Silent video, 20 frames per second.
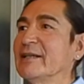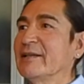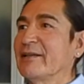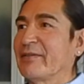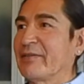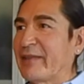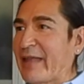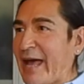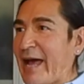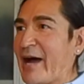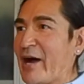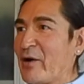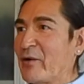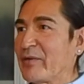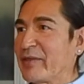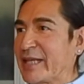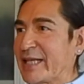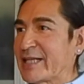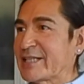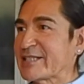now
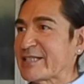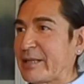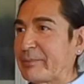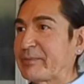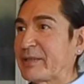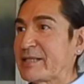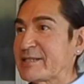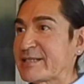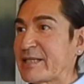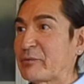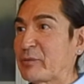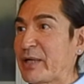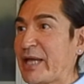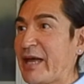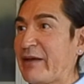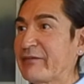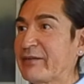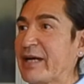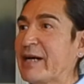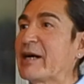and the acceptance that we
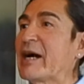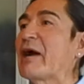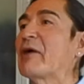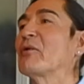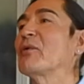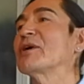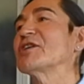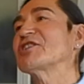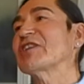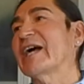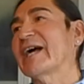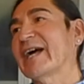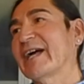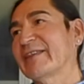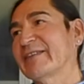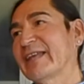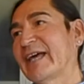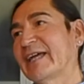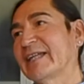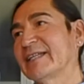have now, I wish I
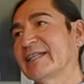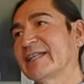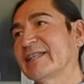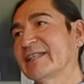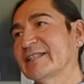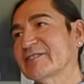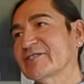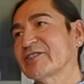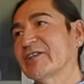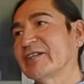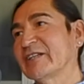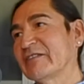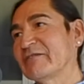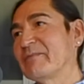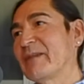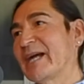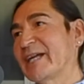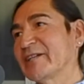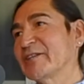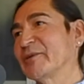had that in the start of
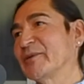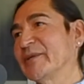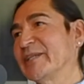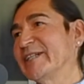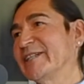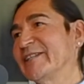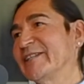my career.